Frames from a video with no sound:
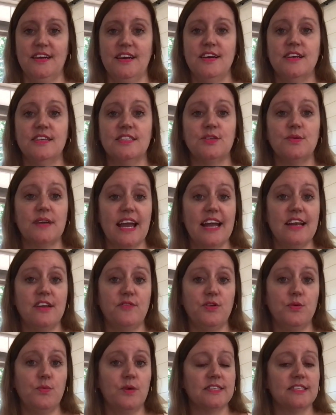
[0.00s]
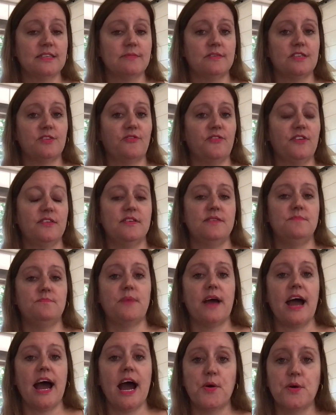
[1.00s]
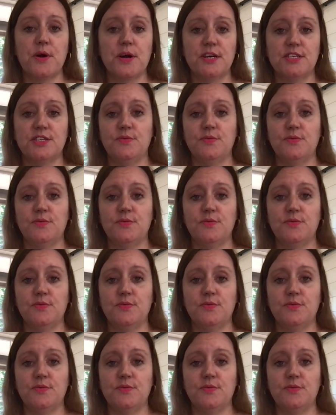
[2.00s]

So again, if you want someone to feel empowered,